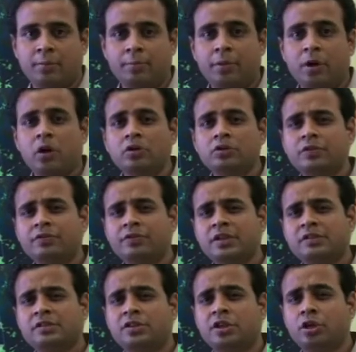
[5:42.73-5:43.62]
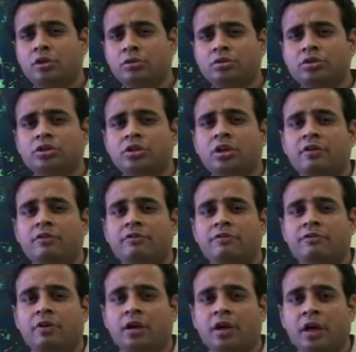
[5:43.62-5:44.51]
Because of this huge
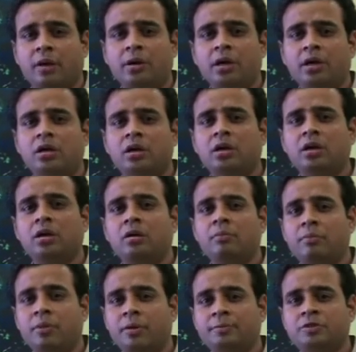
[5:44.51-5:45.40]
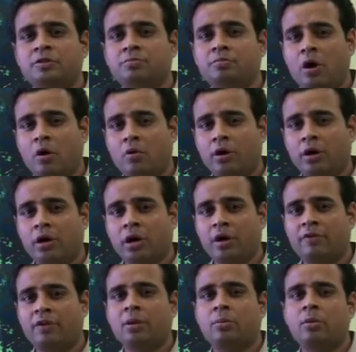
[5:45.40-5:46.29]
fundamental MIPS power
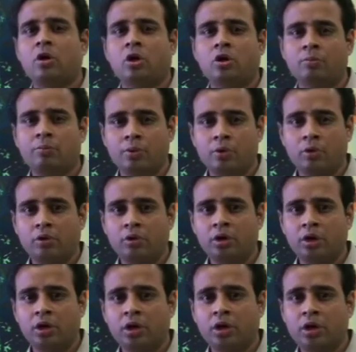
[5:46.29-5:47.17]
available on board,